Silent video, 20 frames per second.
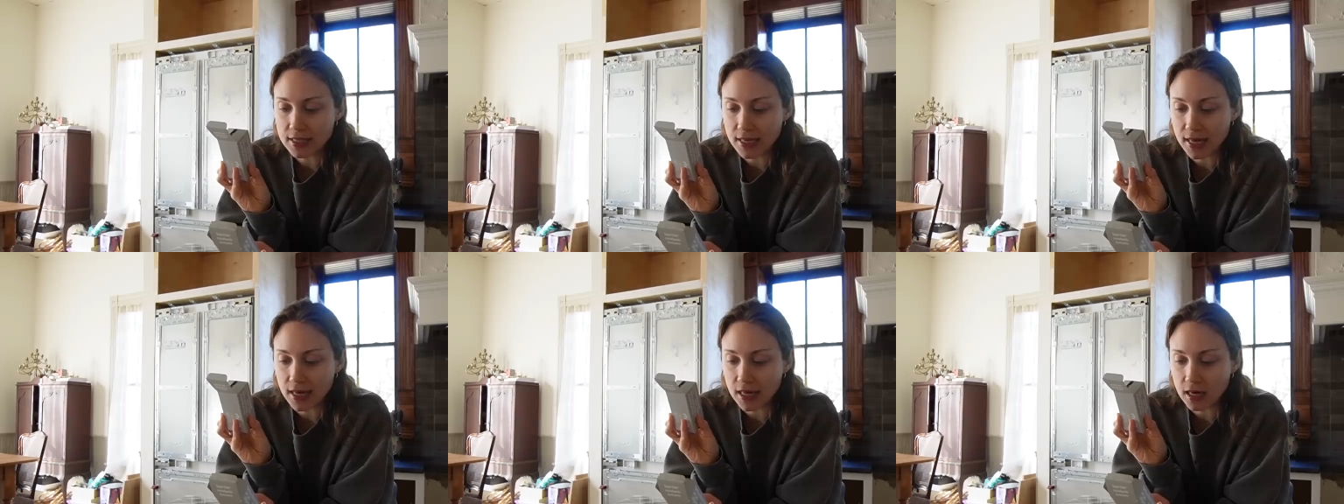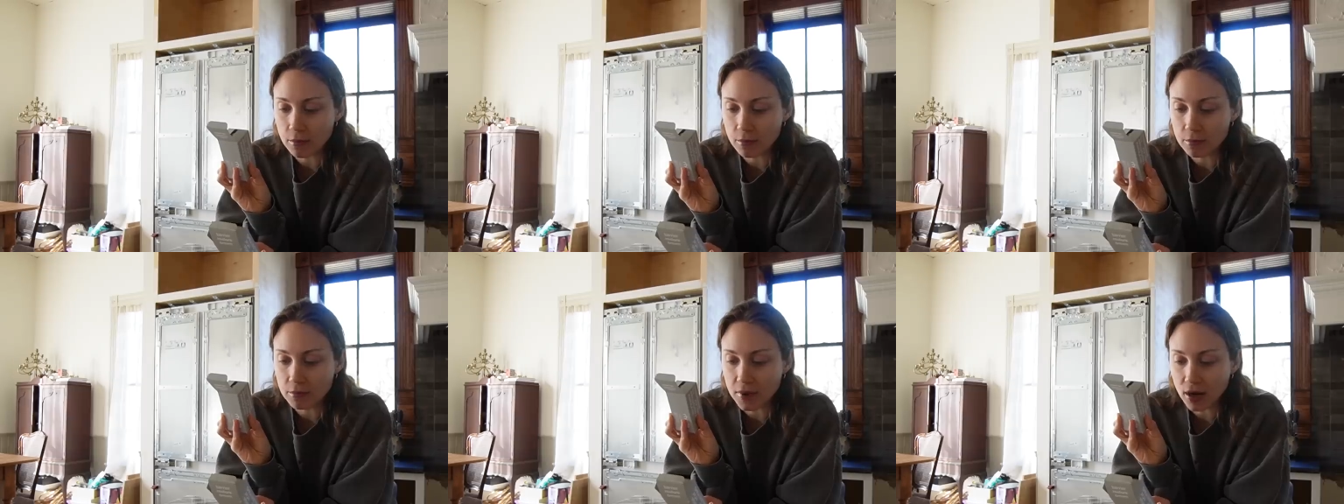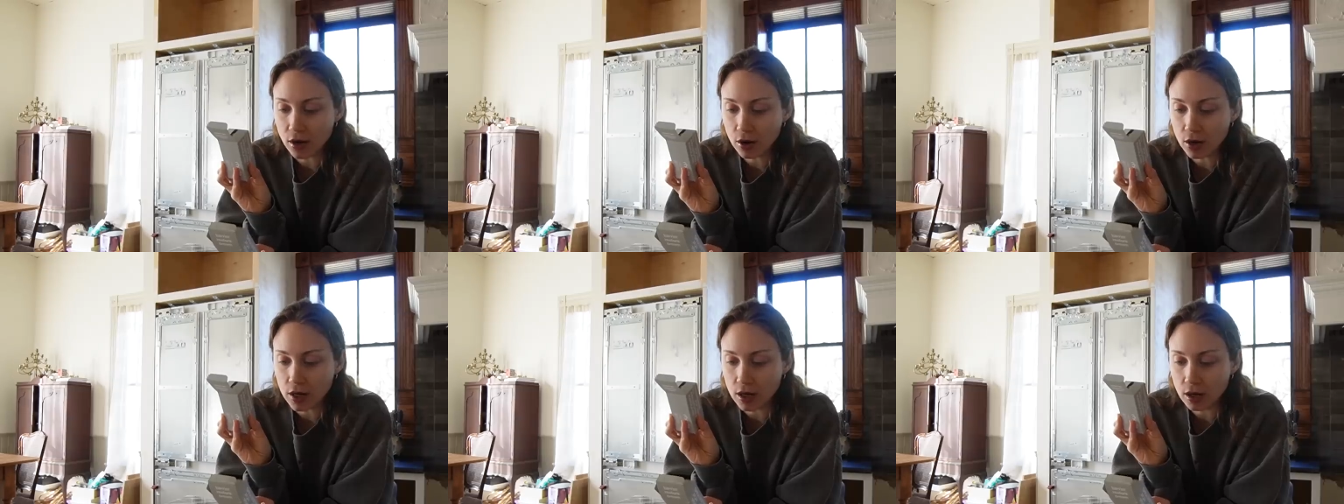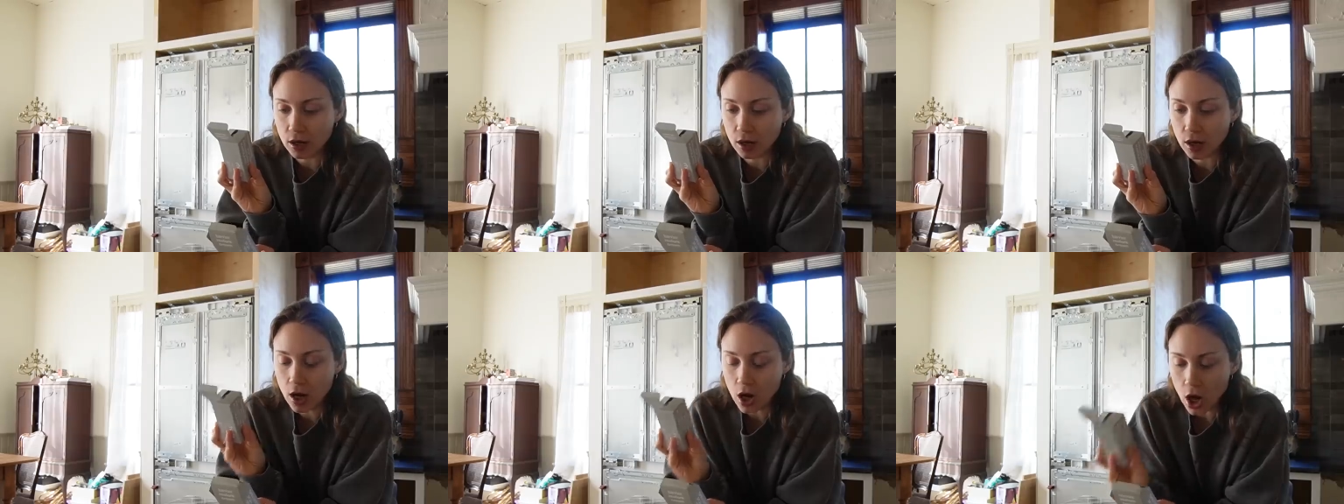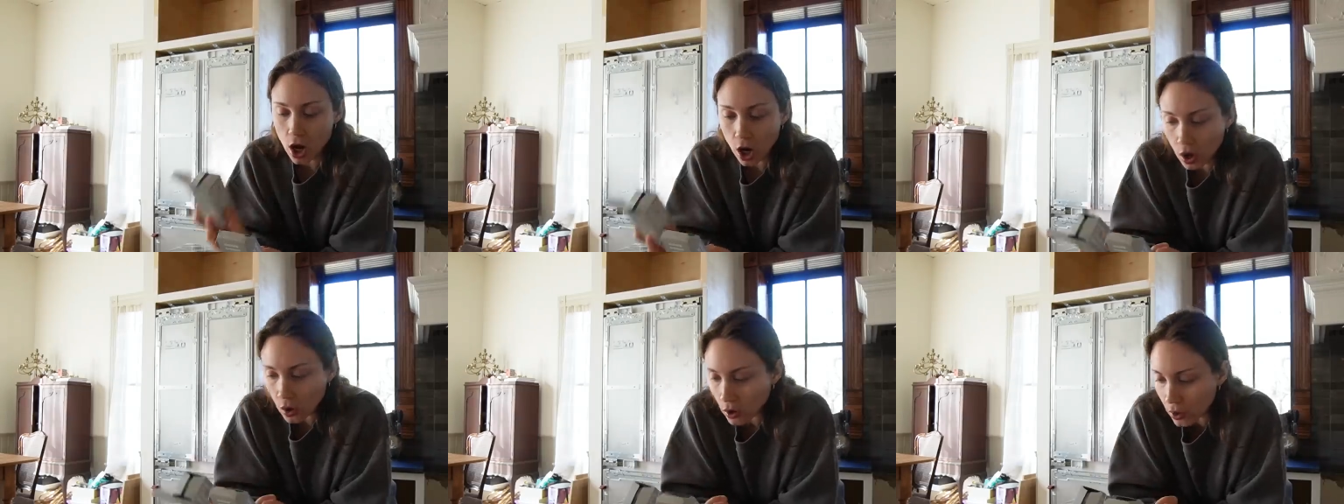skin barrier.
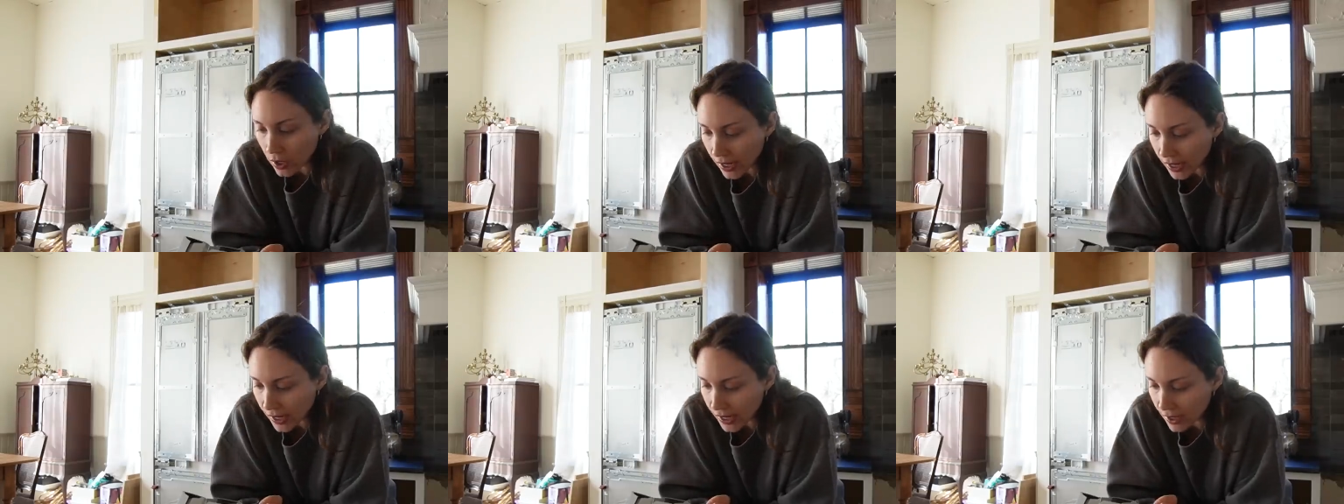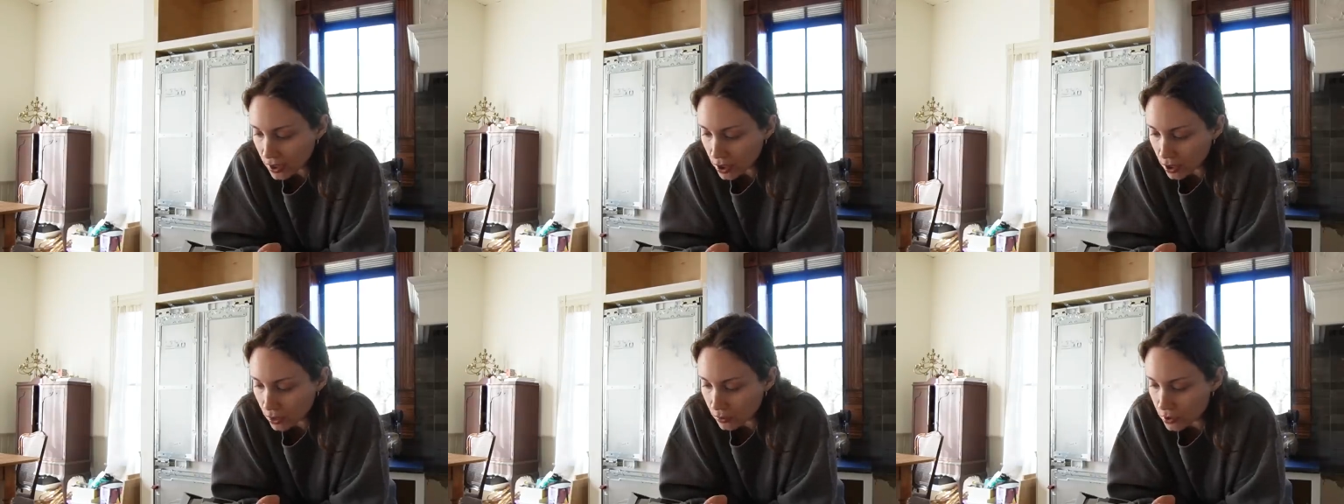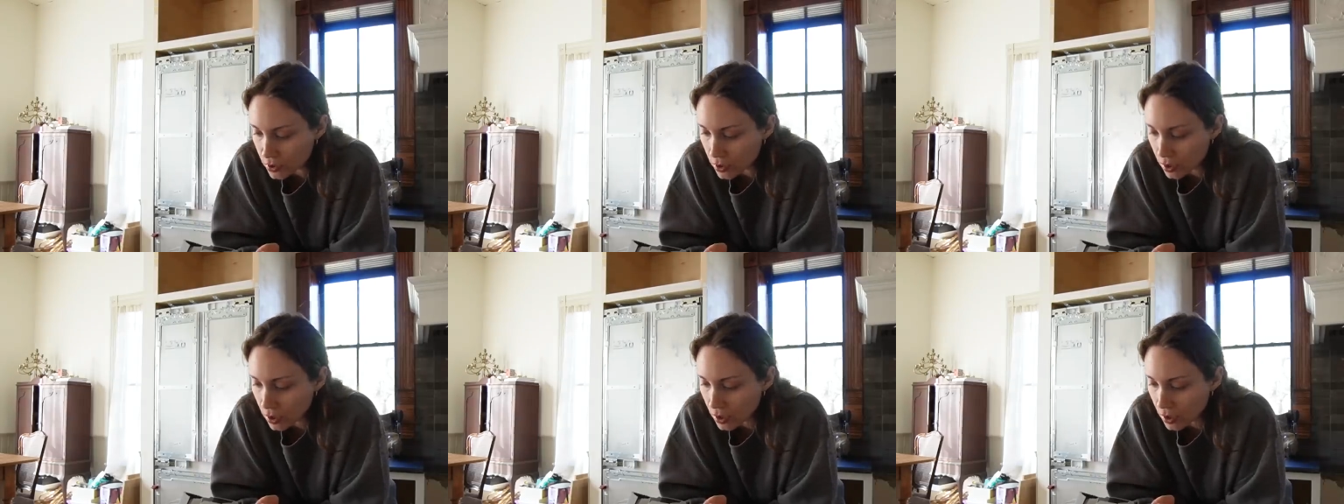Oh, okay, how to use.